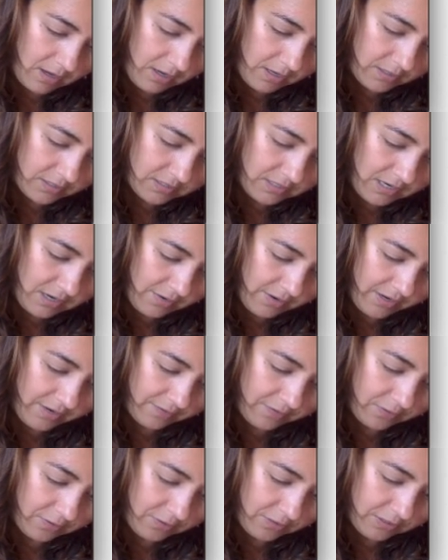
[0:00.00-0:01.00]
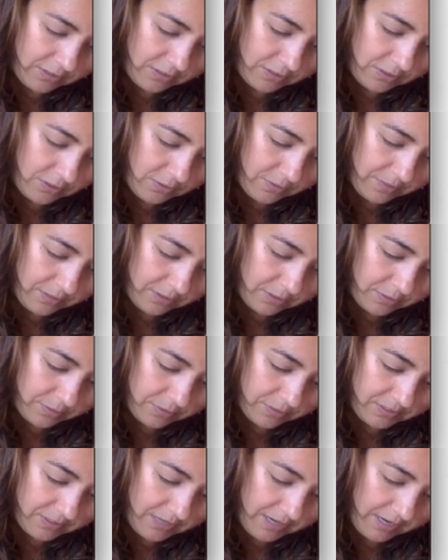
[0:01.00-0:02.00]
So now I have 32 meters per
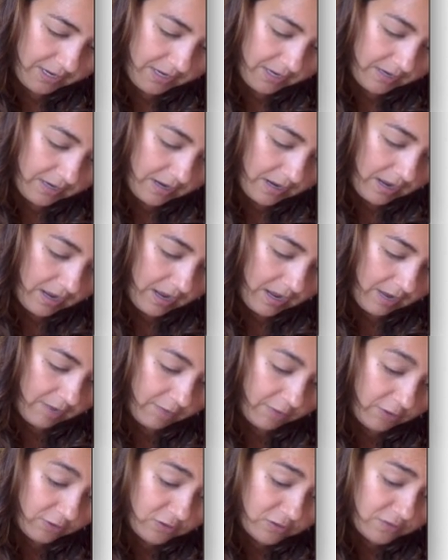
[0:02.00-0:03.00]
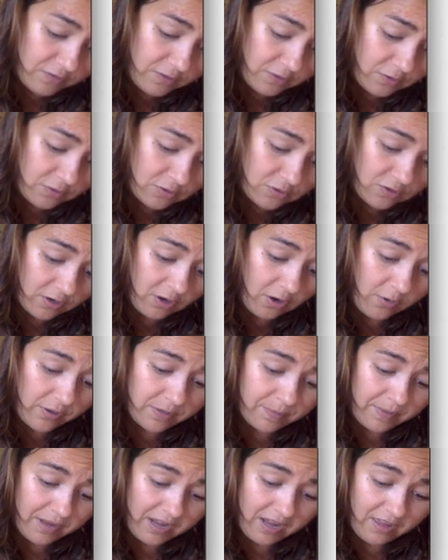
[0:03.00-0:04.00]
second, and for those of you who struggle
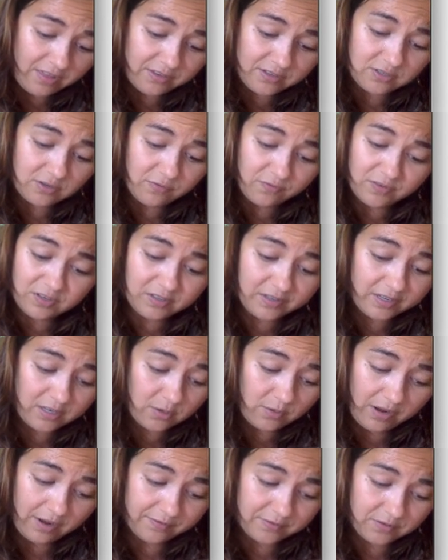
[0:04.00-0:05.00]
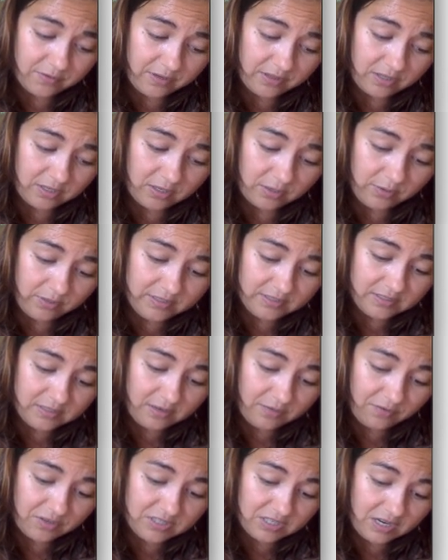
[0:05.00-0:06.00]
with math, don't feel like you have to write the units in
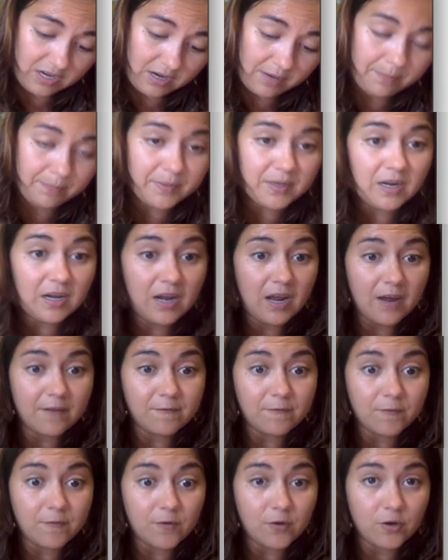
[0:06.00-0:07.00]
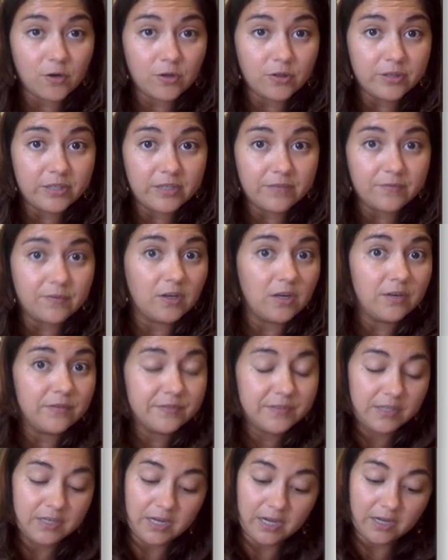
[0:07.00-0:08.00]
every time, but never leave
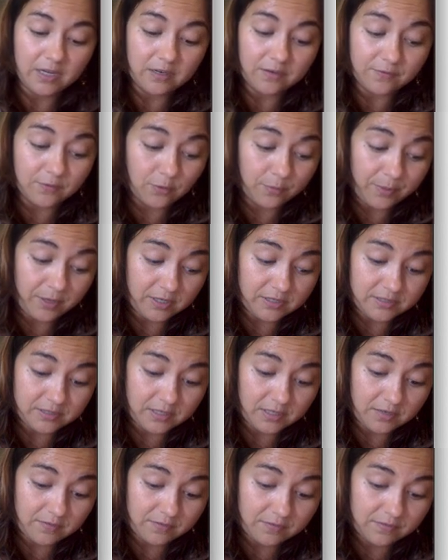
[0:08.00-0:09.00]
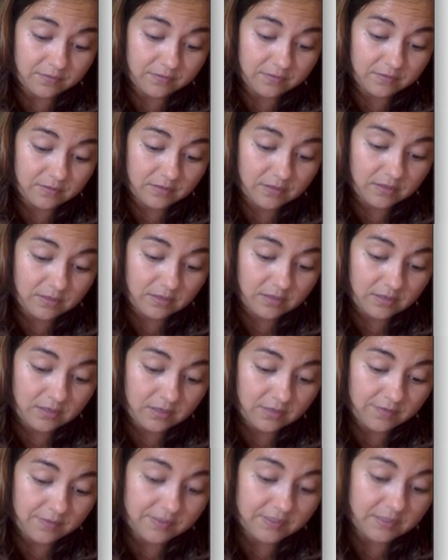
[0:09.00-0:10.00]
off a negative or positive
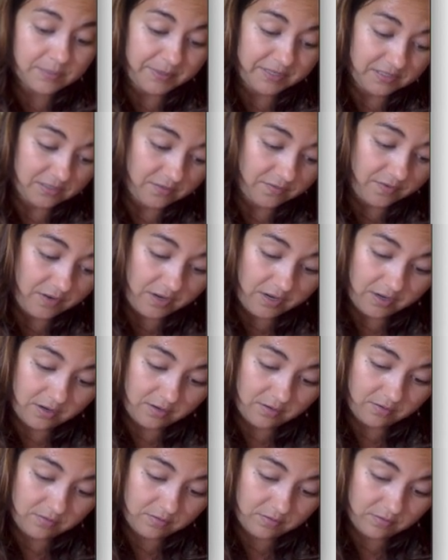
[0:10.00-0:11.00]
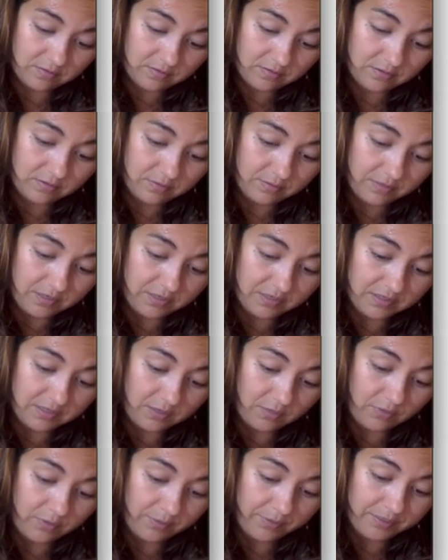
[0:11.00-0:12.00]
if it's specified, because
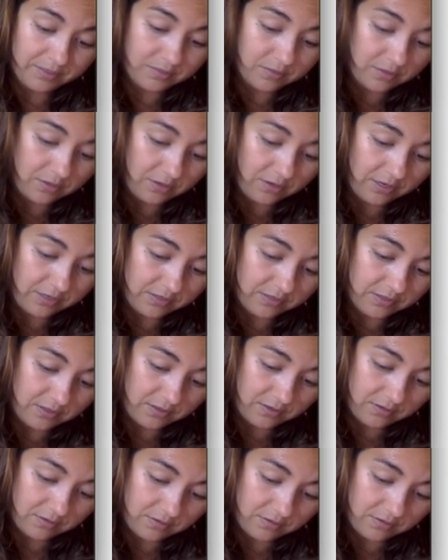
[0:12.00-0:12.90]
that will mess with your answer.